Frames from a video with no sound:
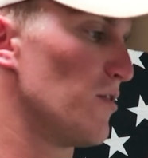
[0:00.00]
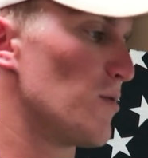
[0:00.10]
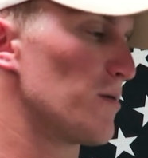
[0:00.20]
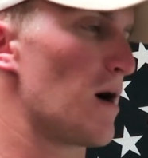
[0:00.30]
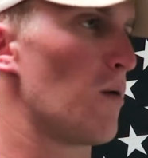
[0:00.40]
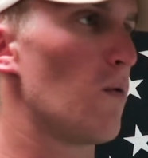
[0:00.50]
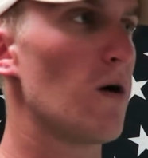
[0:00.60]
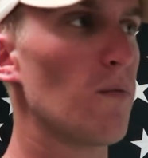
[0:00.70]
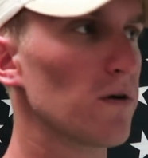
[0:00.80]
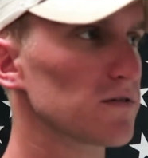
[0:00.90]
another one. I
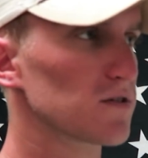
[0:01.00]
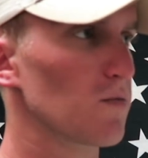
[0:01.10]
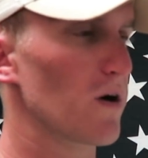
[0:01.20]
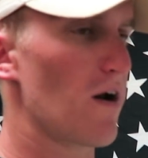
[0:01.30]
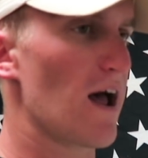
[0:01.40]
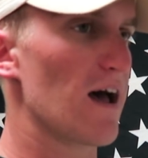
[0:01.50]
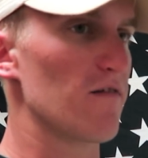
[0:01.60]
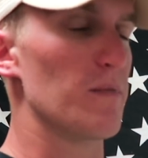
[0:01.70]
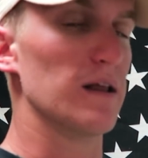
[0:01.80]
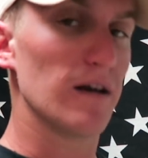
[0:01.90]
want one to where I
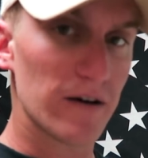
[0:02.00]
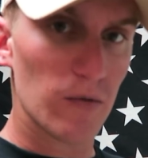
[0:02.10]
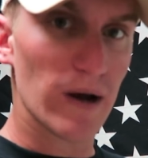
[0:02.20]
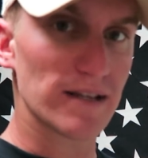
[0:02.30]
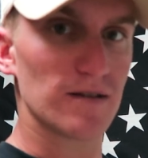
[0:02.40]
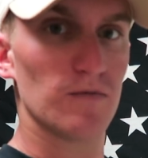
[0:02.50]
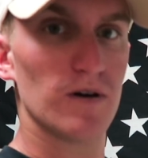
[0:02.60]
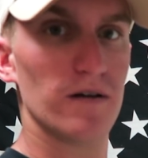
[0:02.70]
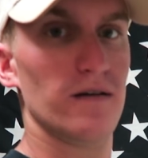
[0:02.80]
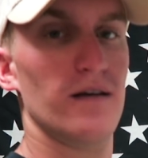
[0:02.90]
have my lighter weights in
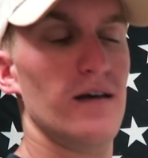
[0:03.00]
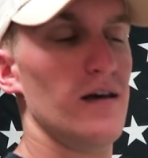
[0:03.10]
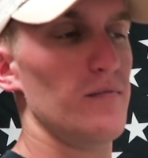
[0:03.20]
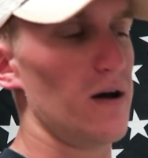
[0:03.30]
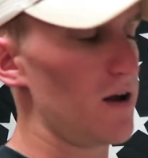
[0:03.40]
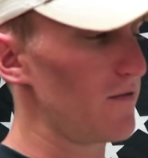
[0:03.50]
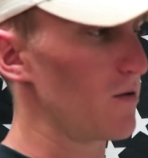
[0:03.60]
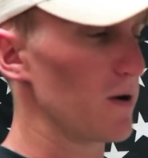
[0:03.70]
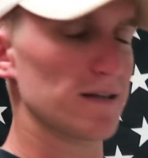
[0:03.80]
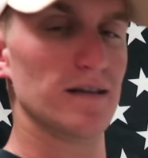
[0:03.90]
one, my
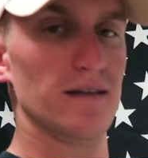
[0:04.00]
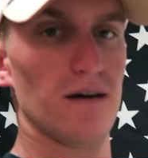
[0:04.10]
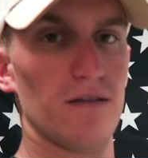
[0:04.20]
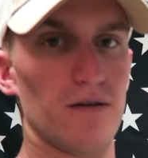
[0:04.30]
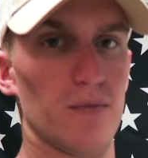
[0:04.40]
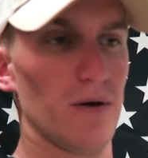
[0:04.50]
heavier weights in the other,